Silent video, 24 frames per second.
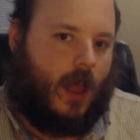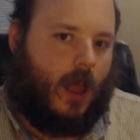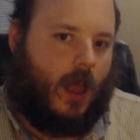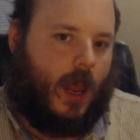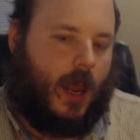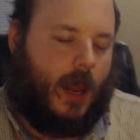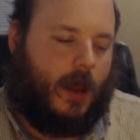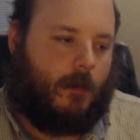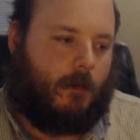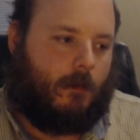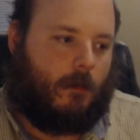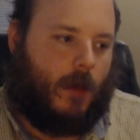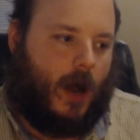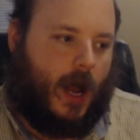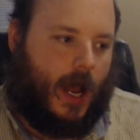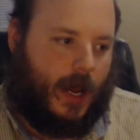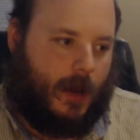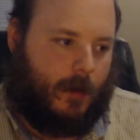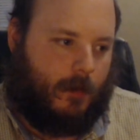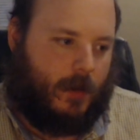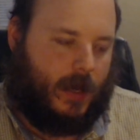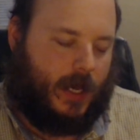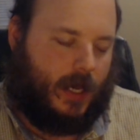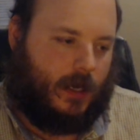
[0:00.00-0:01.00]
in my
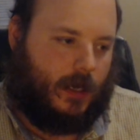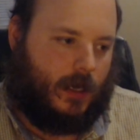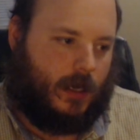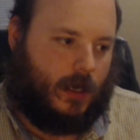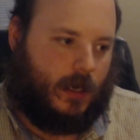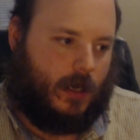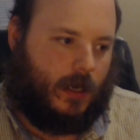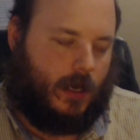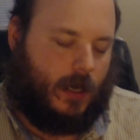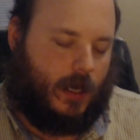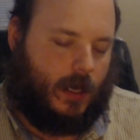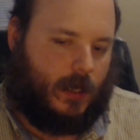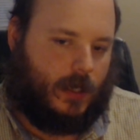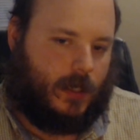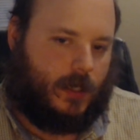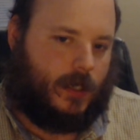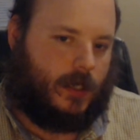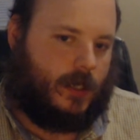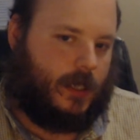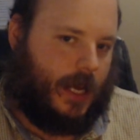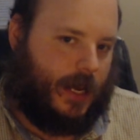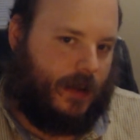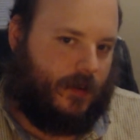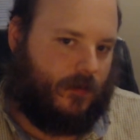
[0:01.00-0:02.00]
opinion, is
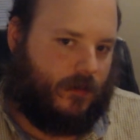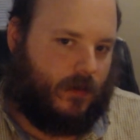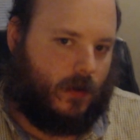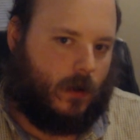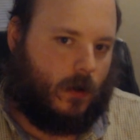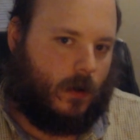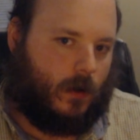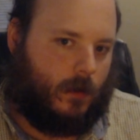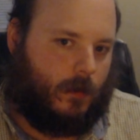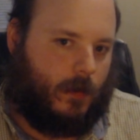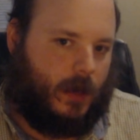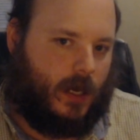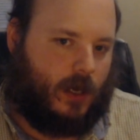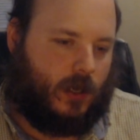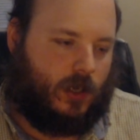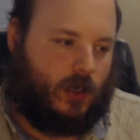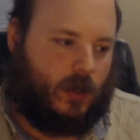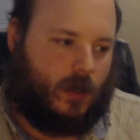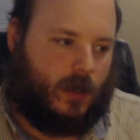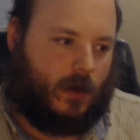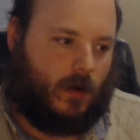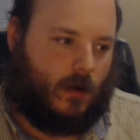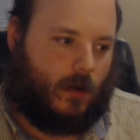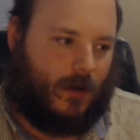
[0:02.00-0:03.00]
safer because you
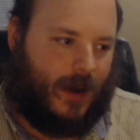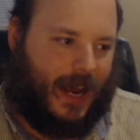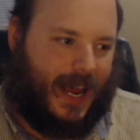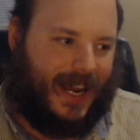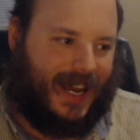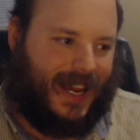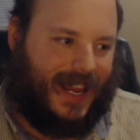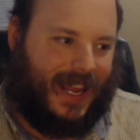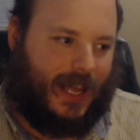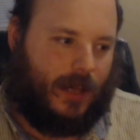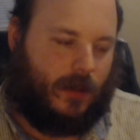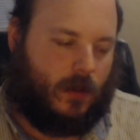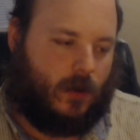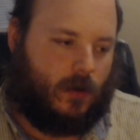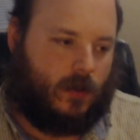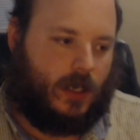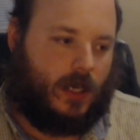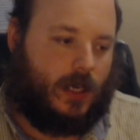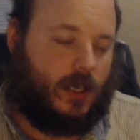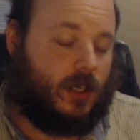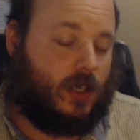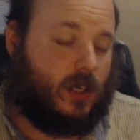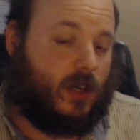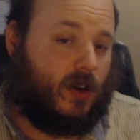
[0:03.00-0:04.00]
can eradicate those
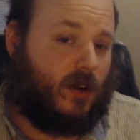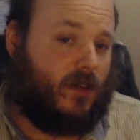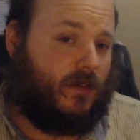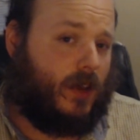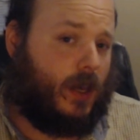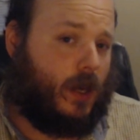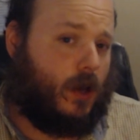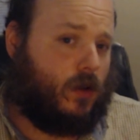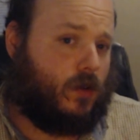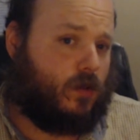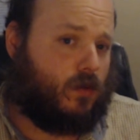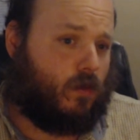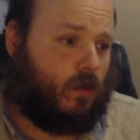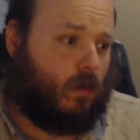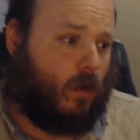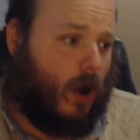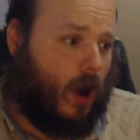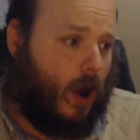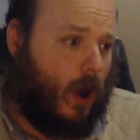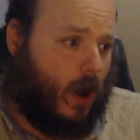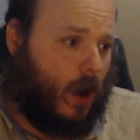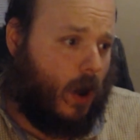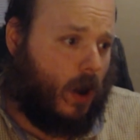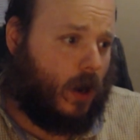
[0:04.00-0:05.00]
easier if it goes
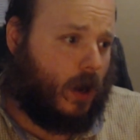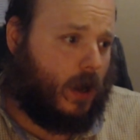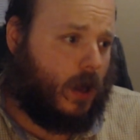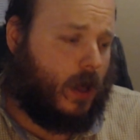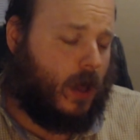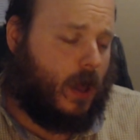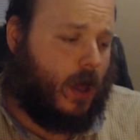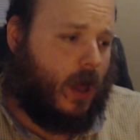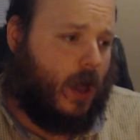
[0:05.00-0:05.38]
wrong,